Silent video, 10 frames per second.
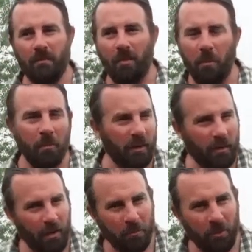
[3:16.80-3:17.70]
I'm Mark
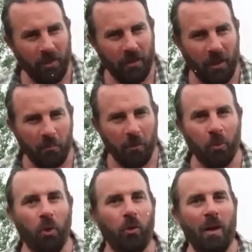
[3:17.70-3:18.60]
Conboy, and I'm the
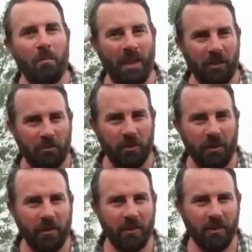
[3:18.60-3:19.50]
program manager
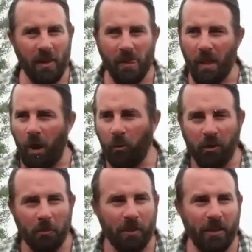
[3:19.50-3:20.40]
here. I
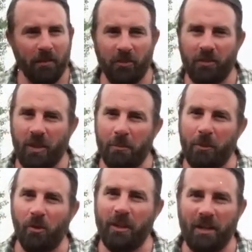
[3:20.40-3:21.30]
run the place, keep it
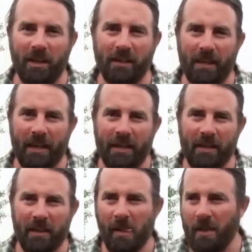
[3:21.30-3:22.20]
going day to day,
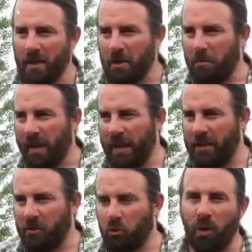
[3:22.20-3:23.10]

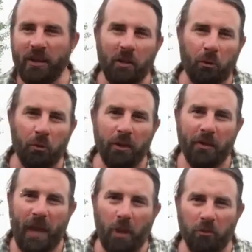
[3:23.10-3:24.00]
ban 20 to
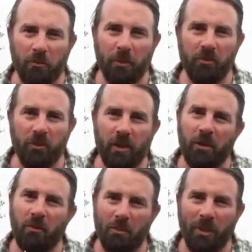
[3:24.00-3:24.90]
30,000 birds a
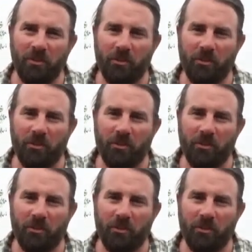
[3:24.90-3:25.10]
year with my